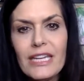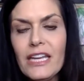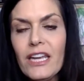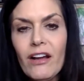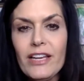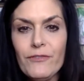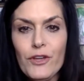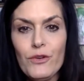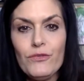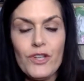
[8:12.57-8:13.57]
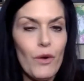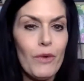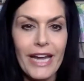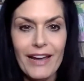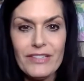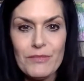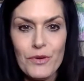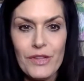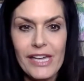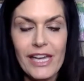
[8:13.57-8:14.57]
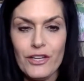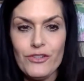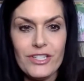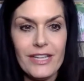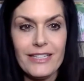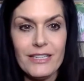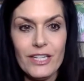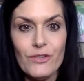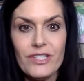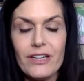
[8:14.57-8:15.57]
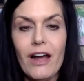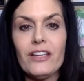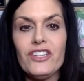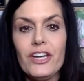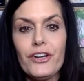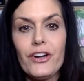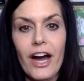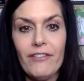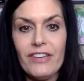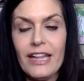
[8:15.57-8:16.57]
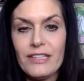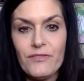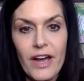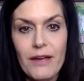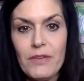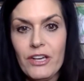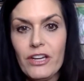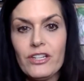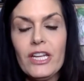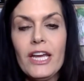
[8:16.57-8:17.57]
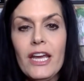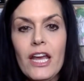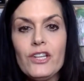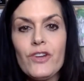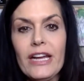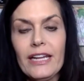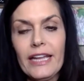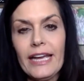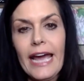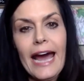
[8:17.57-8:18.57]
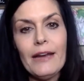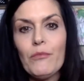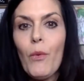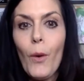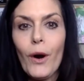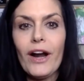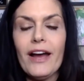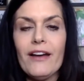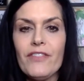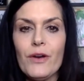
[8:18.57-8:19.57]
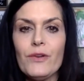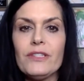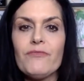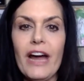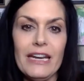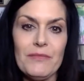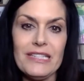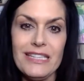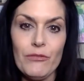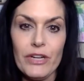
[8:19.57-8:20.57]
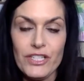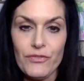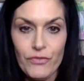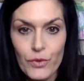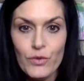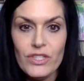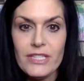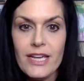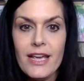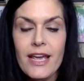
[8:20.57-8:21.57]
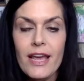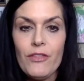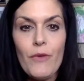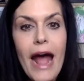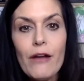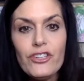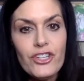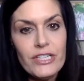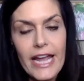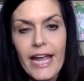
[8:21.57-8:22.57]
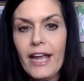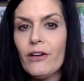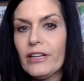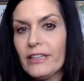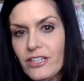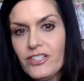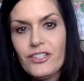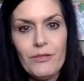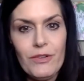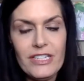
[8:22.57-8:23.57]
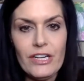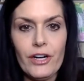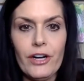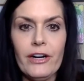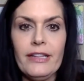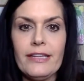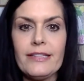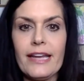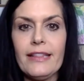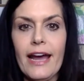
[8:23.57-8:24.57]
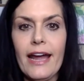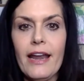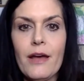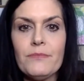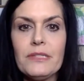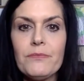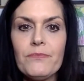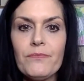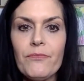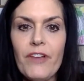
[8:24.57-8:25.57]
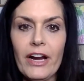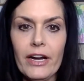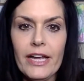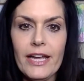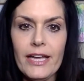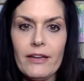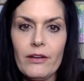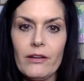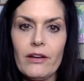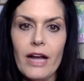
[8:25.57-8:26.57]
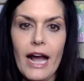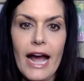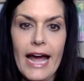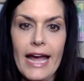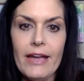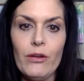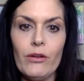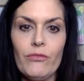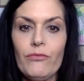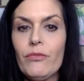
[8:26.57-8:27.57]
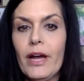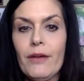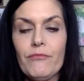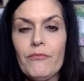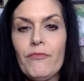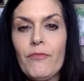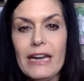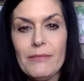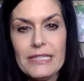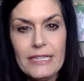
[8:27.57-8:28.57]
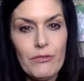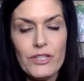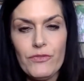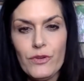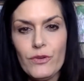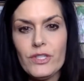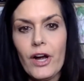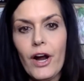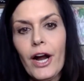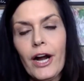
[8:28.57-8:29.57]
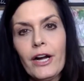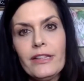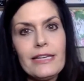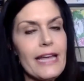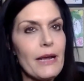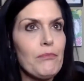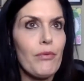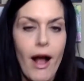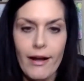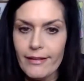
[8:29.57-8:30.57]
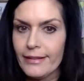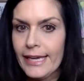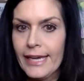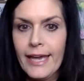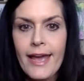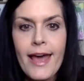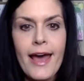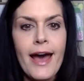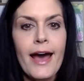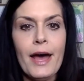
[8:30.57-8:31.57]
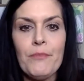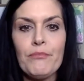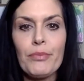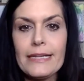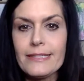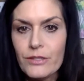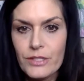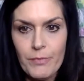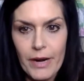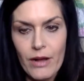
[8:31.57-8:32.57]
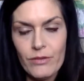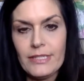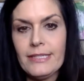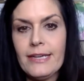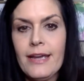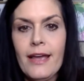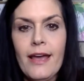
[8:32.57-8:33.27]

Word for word: and if you don't want to have a smoothie and you just like to use the collagen in your coffee, that's fine. But you can try to like add more of those vitamin C rich foods throughout your day or at lunch and dinner and things like that. Um, some very high um, vitamin C rich foods are things like broccoli, um, Brussels sprouts,